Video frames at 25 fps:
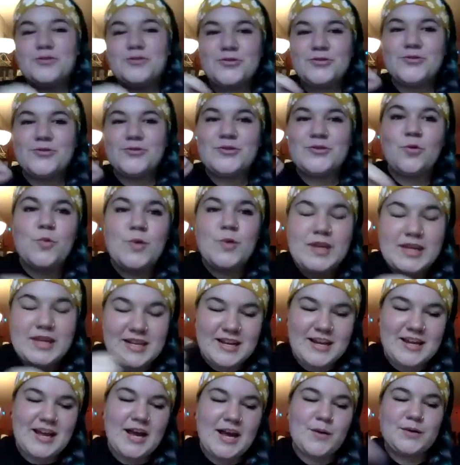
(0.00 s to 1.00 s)
through the
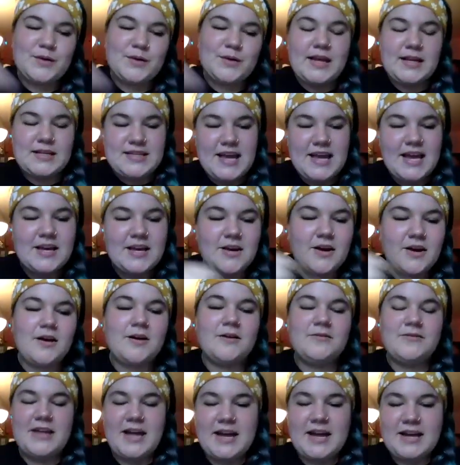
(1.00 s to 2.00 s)
weeding. I would like take
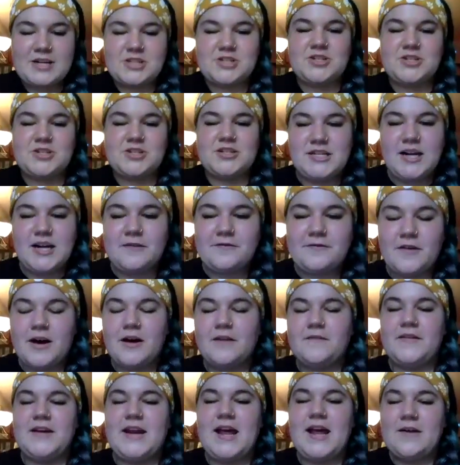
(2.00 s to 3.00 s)
all the extra stuff
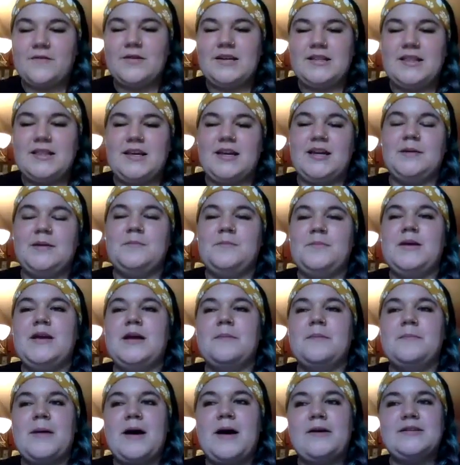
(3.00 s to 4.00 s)
off and everything and be
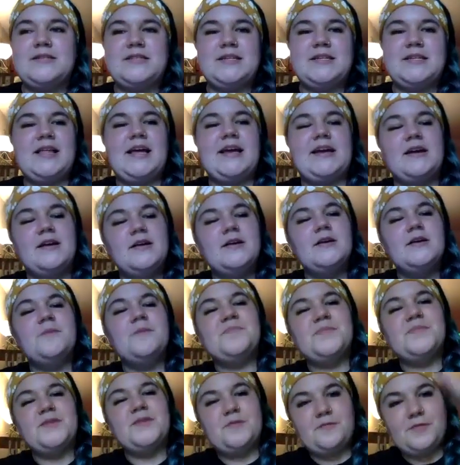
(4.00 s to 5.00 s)
about to like
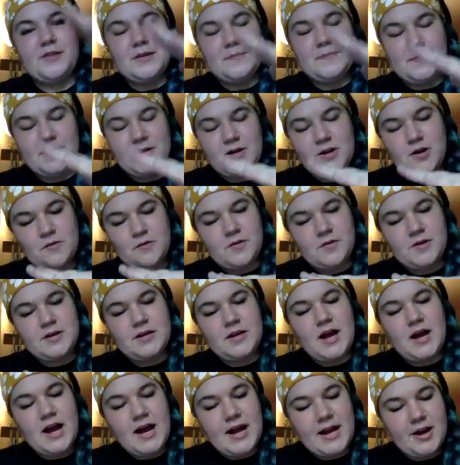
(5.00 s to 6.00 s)
flip it over
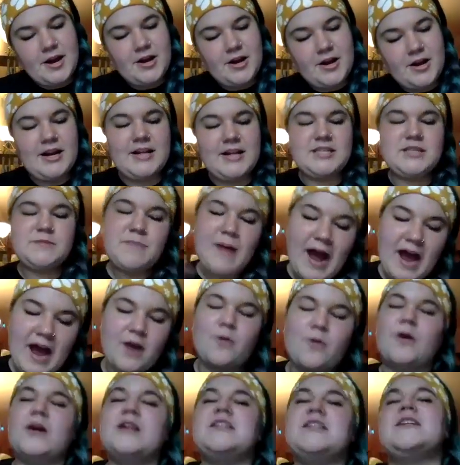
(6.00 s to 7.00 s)
to iron and it's
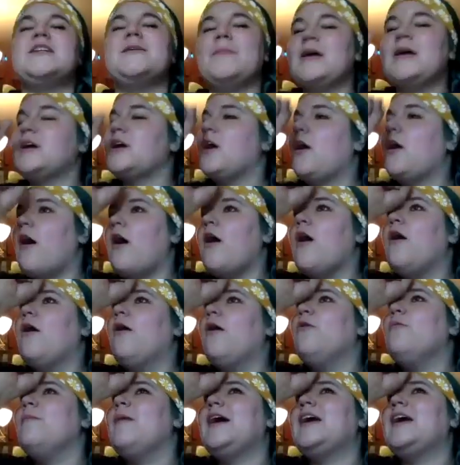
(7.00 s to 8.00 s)
backwards. And I'm like,
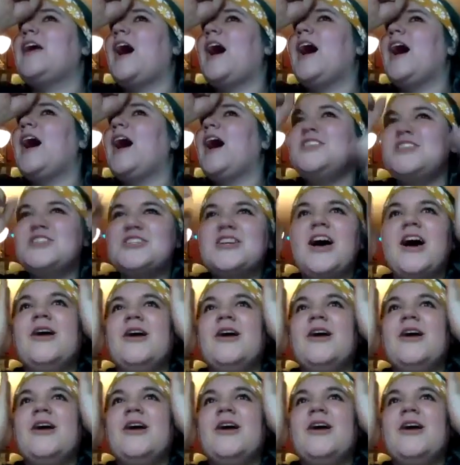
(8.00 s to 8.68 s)
oh my gosh.